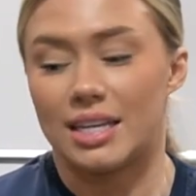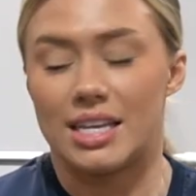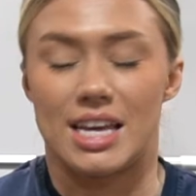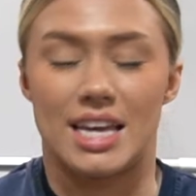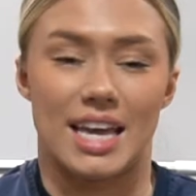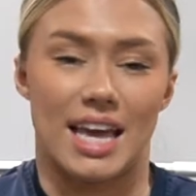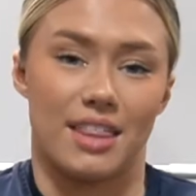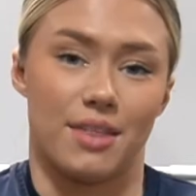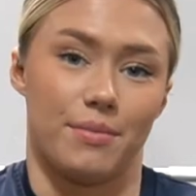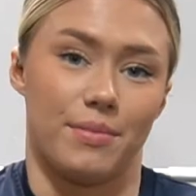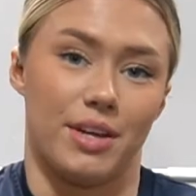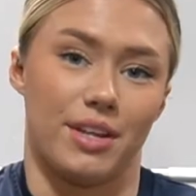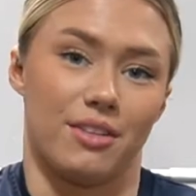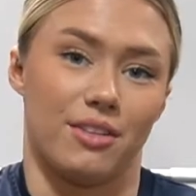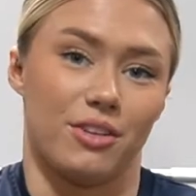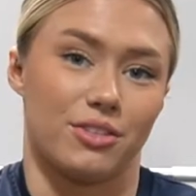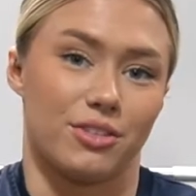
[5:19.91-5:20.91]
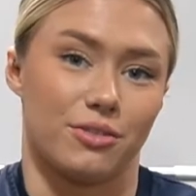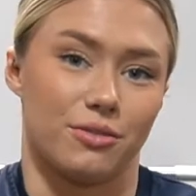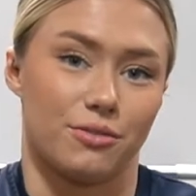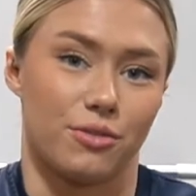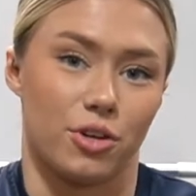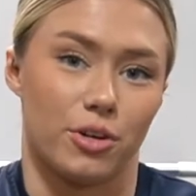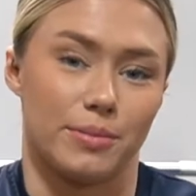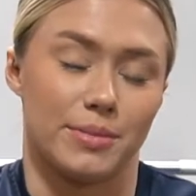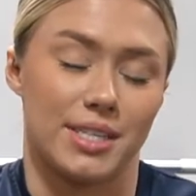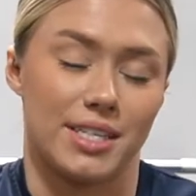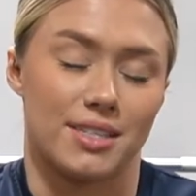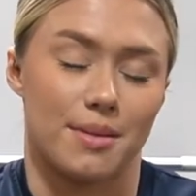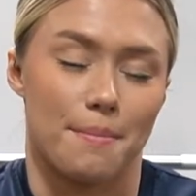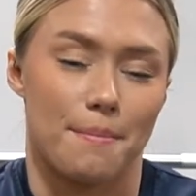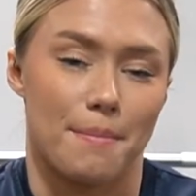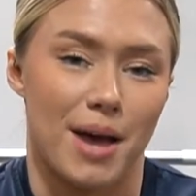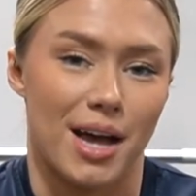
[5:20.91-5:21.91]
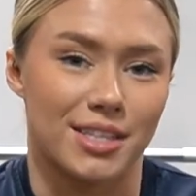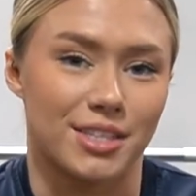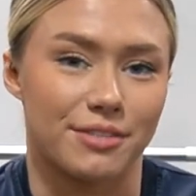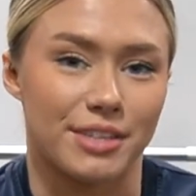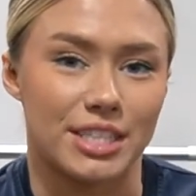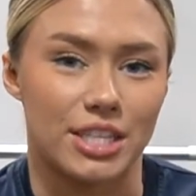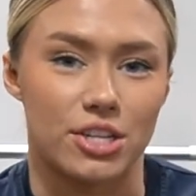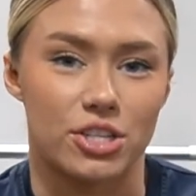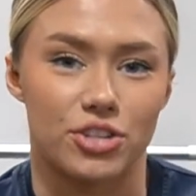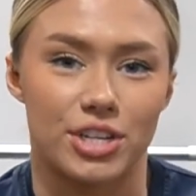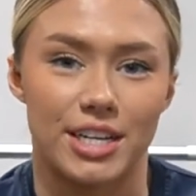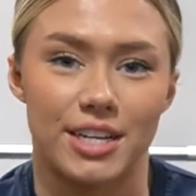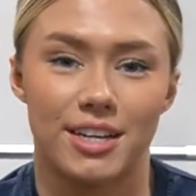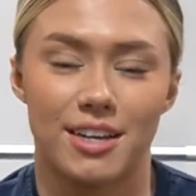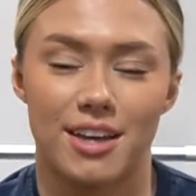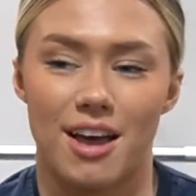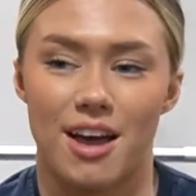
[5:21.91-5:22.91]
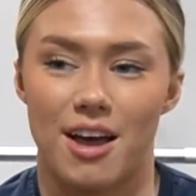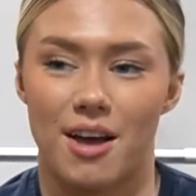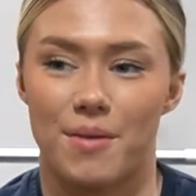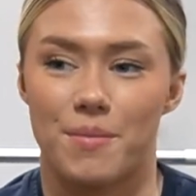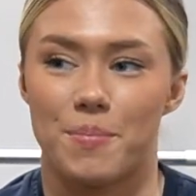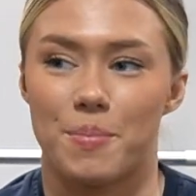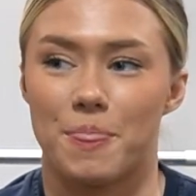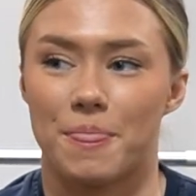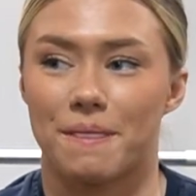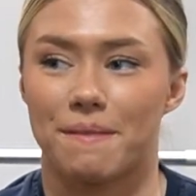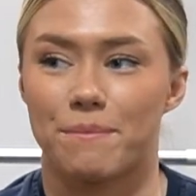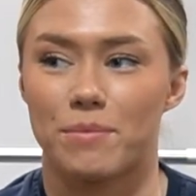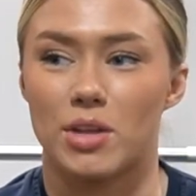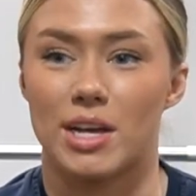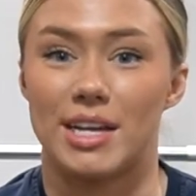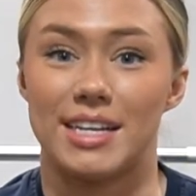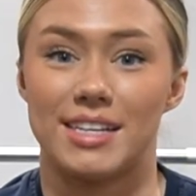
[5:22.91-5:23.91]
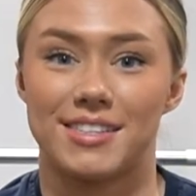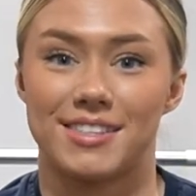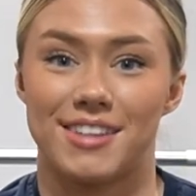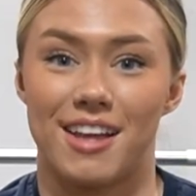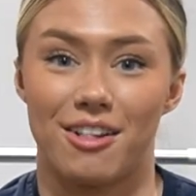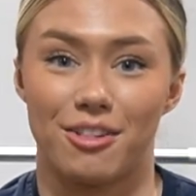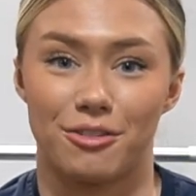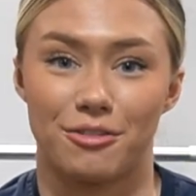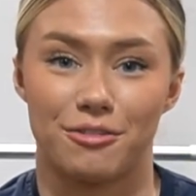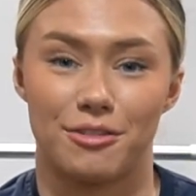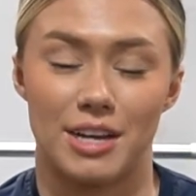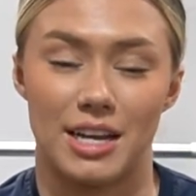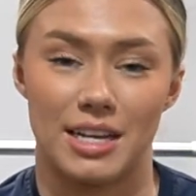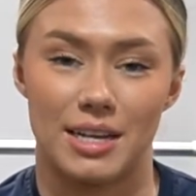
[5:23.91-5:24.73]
you can get them in lots of forms. It's a massive industry in itself,